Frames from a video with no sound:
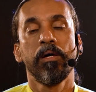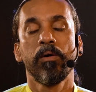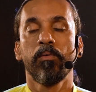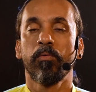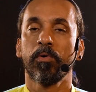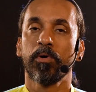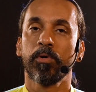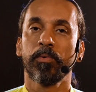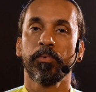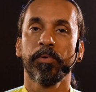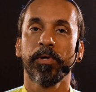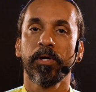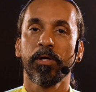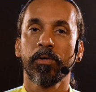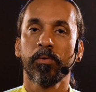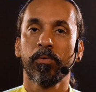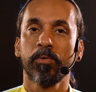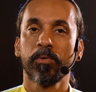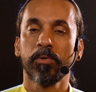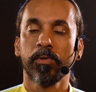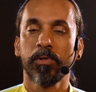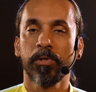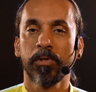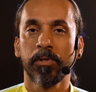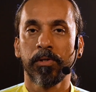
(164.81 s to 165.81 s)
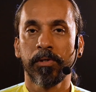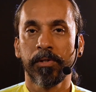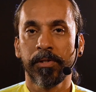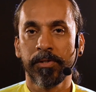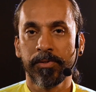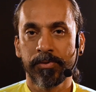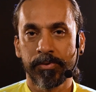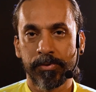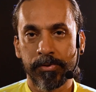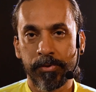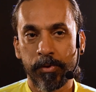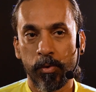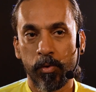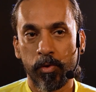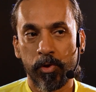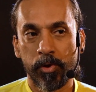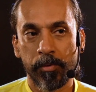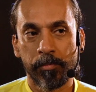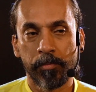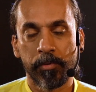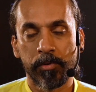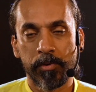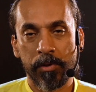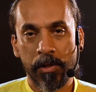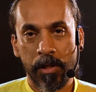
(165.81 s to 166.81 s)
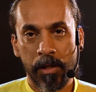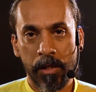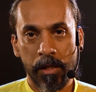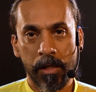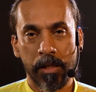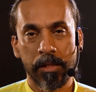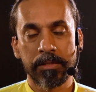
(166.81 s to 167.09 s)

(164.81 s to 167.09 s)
What we are going to learn is Yoni Mudra,